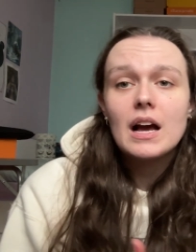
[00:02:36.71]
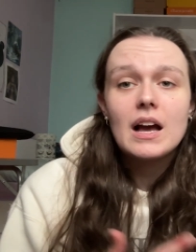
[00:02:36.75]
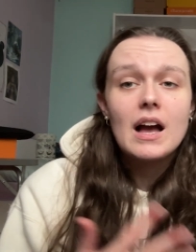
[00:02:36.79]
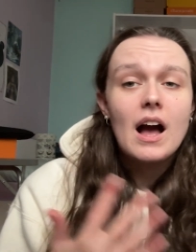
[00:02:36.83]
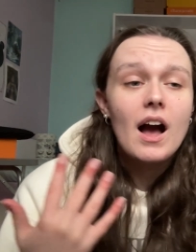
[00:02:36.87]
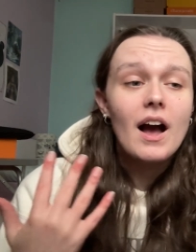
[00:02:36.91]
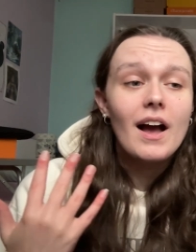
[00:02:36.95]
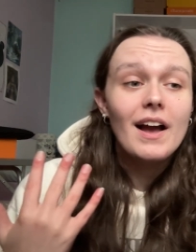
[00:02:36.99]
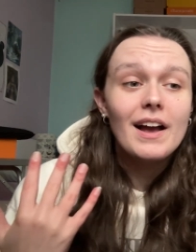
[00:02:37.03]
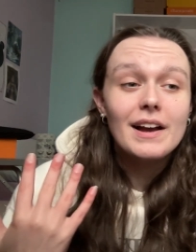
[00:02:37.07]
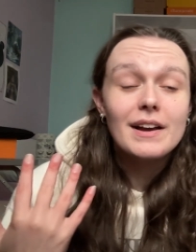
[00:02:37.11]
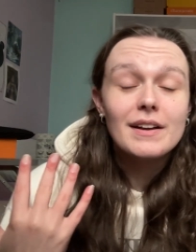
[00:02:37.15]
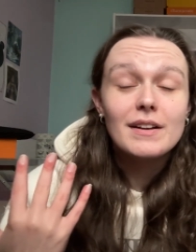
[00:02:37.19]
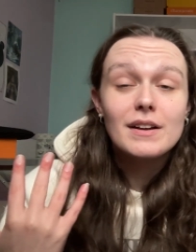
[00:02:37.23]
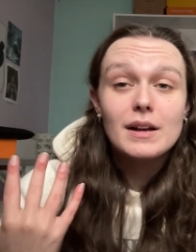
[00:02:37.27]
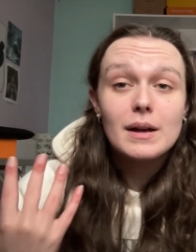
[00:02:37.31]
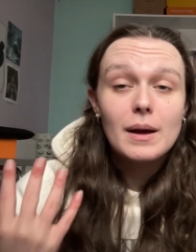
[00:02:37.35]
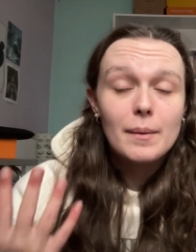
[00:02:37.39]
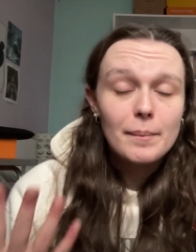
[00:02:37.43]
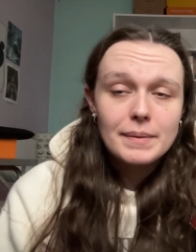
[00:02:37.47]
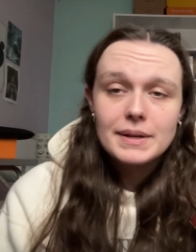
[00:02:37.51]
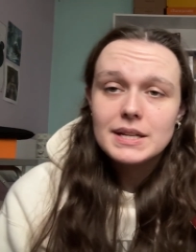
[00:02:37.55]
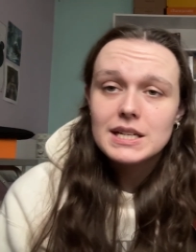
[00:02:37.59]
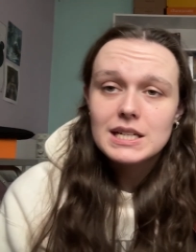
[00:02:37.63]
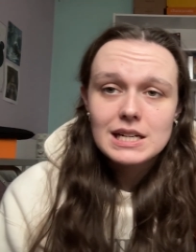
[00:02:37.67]
I
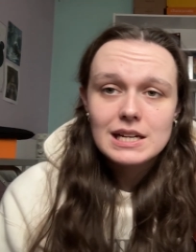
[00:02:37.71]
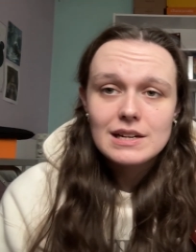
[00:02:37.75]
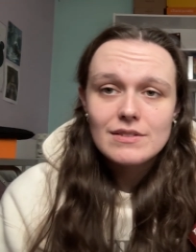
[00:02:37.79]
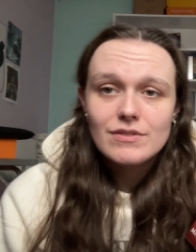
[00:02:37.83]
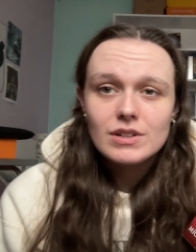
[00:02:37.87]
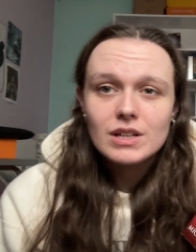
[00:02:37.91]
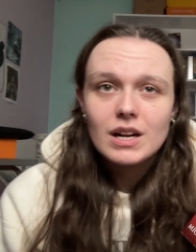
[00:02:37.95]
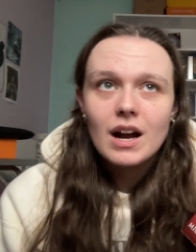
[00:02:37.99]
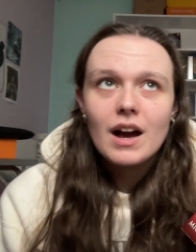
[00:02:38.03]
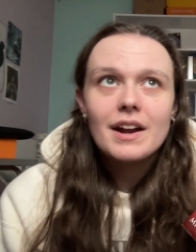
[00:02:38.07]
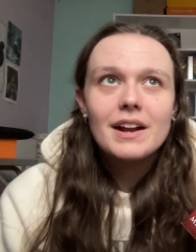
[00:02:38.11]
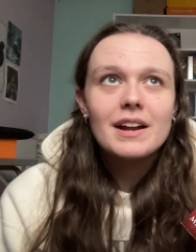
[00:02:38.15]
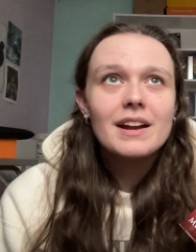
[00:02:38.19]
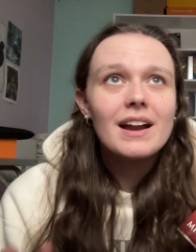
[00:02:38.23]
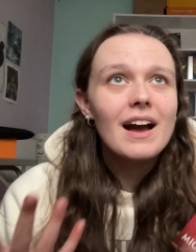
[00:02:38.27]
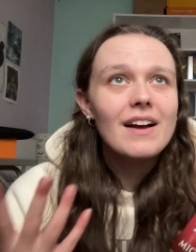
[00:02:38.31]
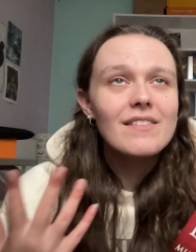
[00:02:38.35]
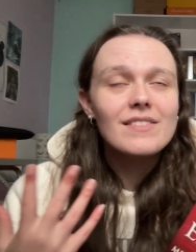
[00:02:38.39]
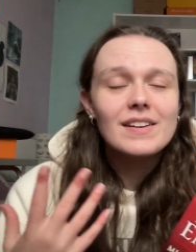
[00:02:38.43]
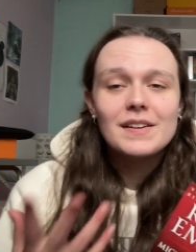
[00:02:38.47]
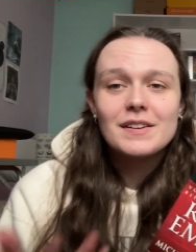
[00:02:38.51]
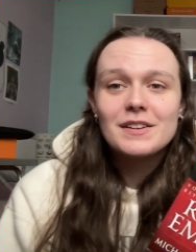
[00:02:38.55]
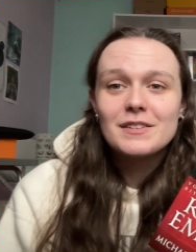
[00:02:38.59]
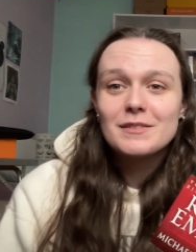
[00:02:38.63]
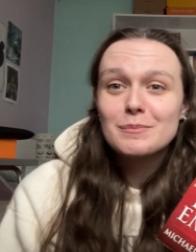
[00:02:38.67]
immediately forgot it. I
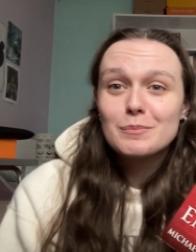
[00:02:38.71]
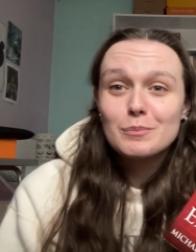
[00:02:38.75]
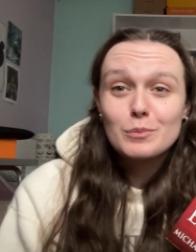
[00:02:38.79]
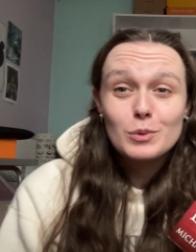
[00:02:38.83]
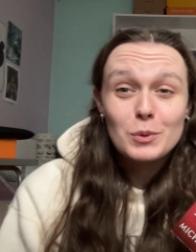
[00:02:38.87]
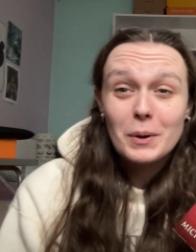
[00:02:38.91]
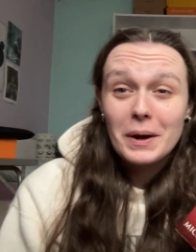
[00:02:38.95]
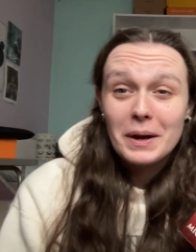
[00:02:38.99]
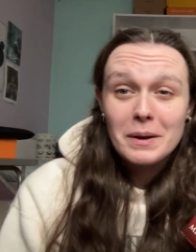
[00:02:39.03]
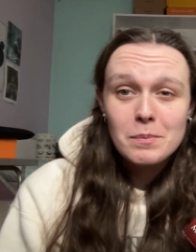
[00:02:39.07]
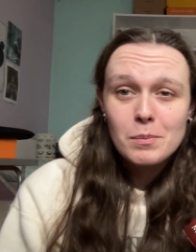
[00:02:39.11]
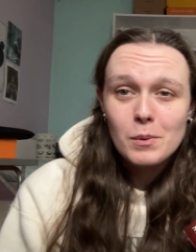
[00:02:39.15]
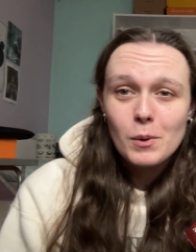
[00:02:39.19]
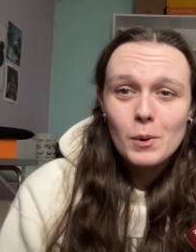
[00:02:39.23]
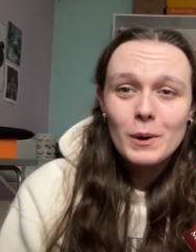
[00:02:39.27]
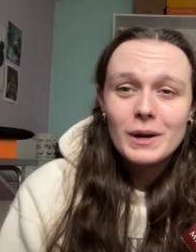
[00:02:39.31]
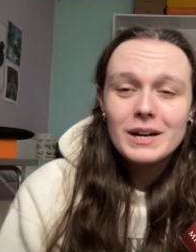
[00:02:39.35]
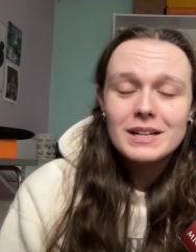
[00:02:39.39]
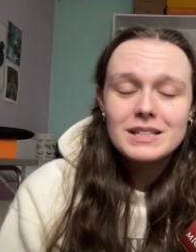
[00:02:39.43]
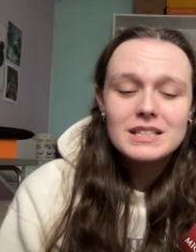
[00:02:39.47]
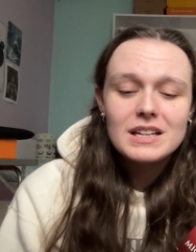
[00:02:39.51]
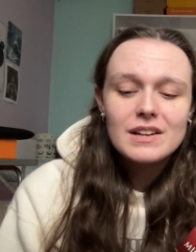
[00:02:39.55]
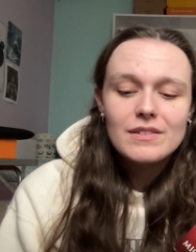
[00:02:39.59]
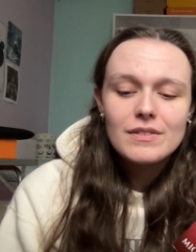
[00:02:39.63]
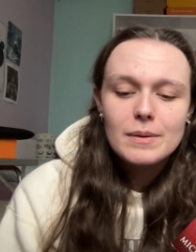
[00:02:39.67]
found it quite
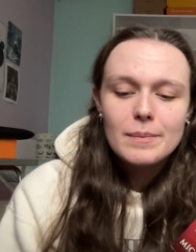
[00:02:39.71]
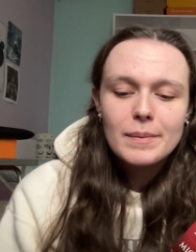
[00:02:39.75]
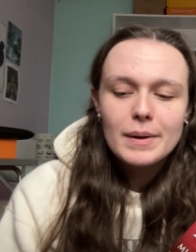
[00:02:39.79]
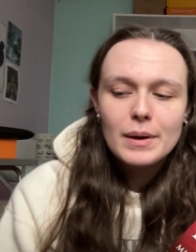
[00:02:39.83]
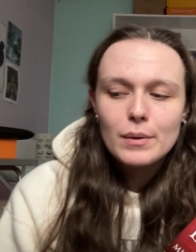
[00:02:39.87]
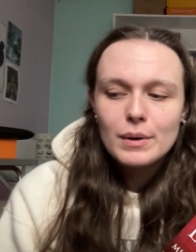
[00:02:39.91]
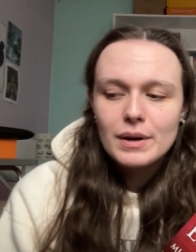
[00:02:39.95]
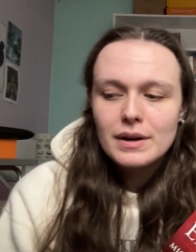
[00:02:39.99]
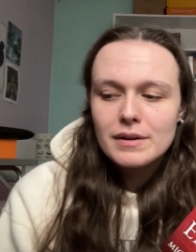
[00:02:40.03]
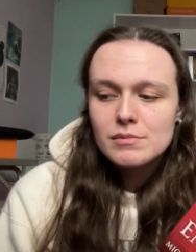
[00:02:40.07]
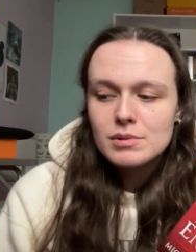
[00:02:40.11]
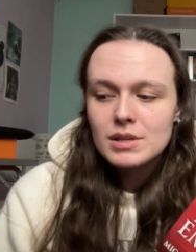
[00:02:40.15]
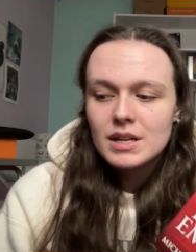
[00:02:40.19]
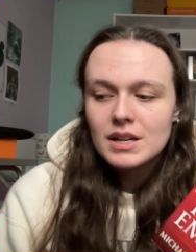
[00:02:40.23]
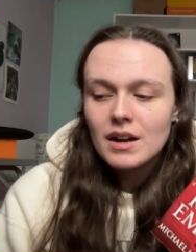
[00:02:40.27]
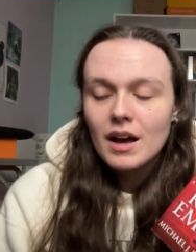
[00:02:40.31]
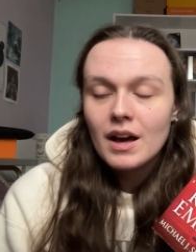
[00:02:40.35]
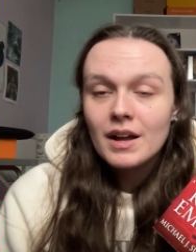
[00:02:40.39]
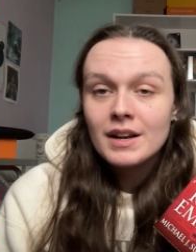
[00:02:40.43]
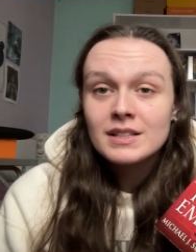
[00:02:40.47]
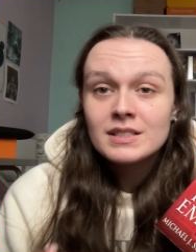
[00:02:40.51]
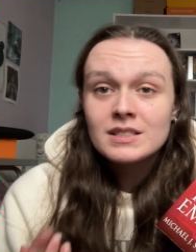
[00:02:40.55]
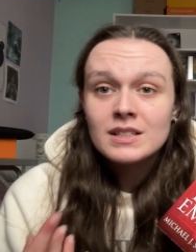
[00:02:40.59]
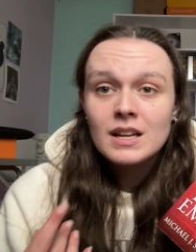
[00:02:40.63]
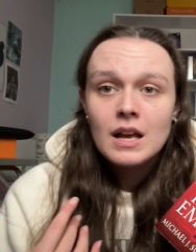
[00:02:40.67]
boring, if I'm being 100%
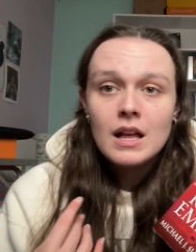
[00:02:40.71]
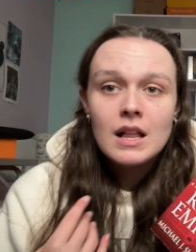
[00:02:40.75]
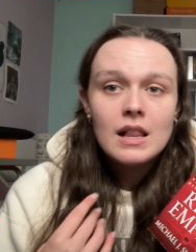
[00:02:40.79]
honest.